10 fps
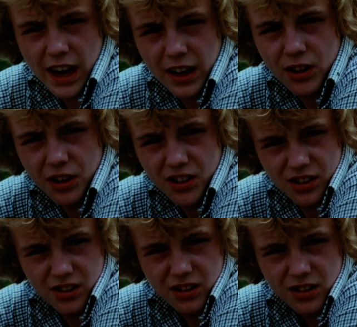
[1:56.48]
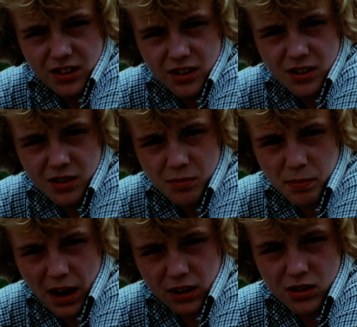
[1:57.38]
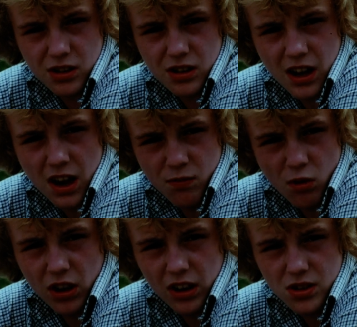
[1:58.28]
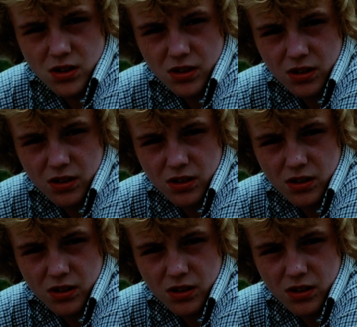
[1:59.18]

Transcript: cannot bangers and rockets.